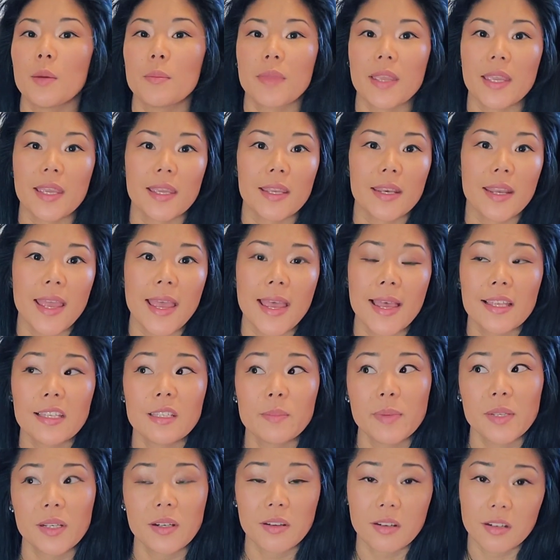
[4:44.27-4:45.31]
It has
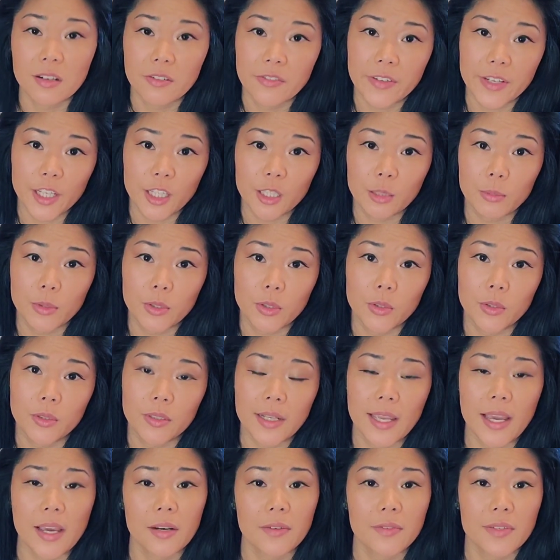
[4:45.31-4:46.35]
been unavailable and
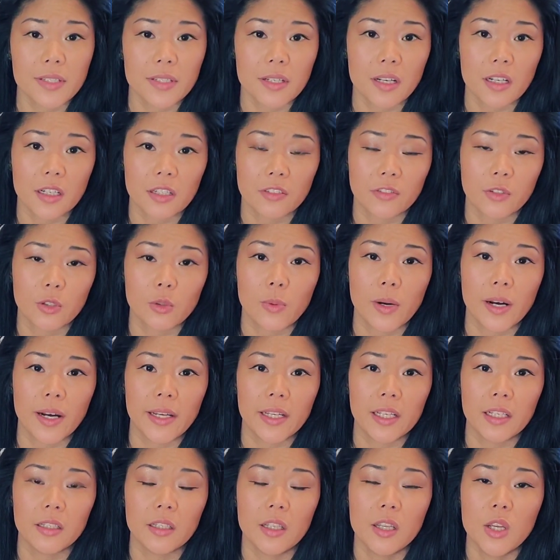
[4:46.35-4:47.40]
out of stock for a
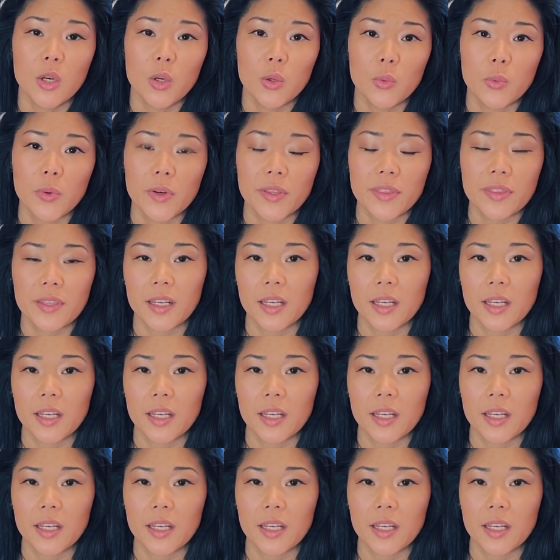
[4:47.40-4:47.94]
while with,